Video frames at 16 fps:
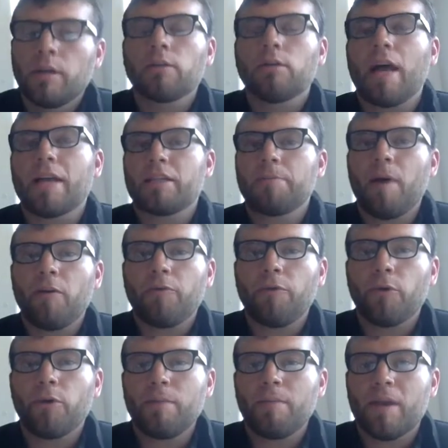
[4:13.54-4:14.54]
It'll last about
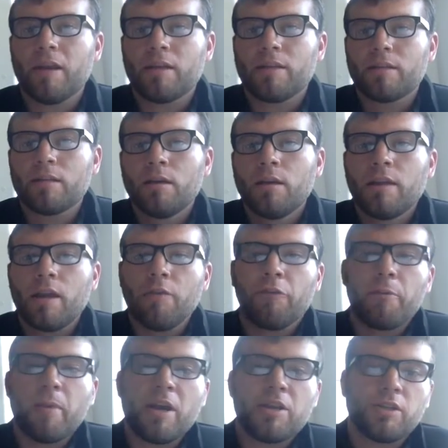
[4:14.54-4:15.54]
40 minutes. The
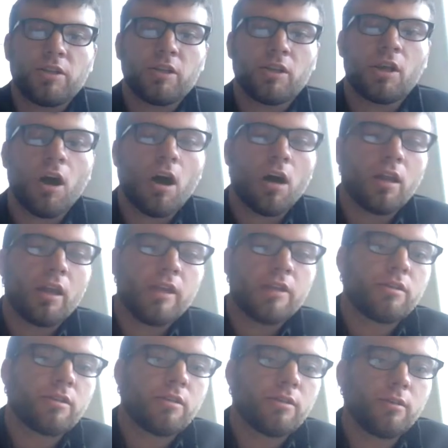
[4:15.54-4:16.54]
information to call
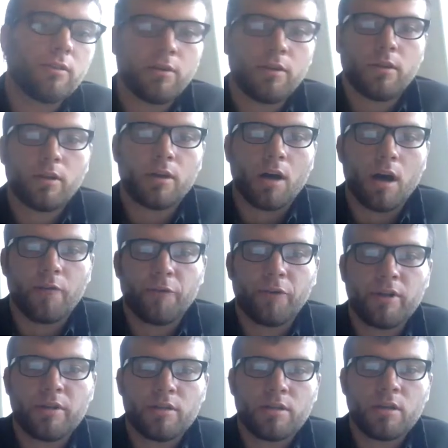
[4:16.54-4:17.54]
into the
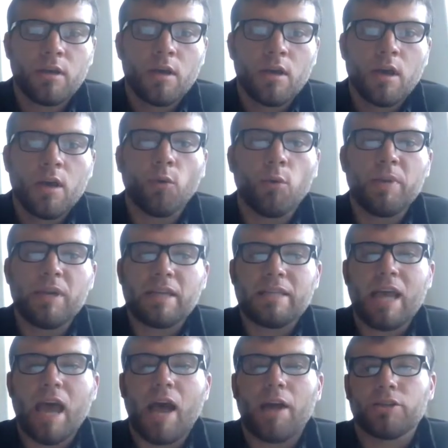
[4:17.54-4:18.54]
conference will be
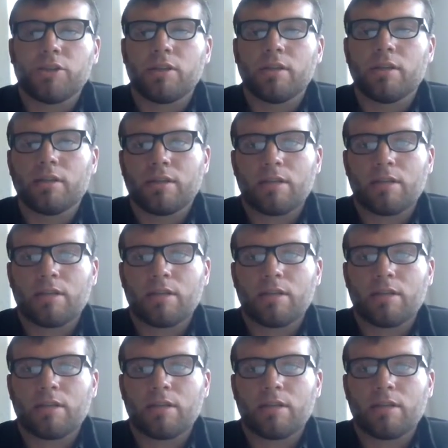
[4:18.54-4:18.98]
attached to this